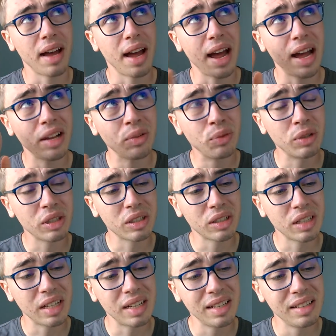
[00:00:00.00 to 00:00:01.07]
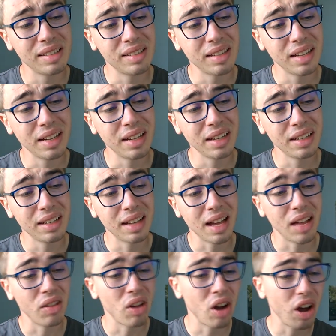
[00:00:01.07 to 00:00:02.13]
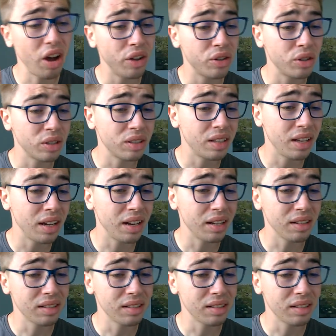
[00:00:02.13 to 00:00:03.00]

advertising and other things,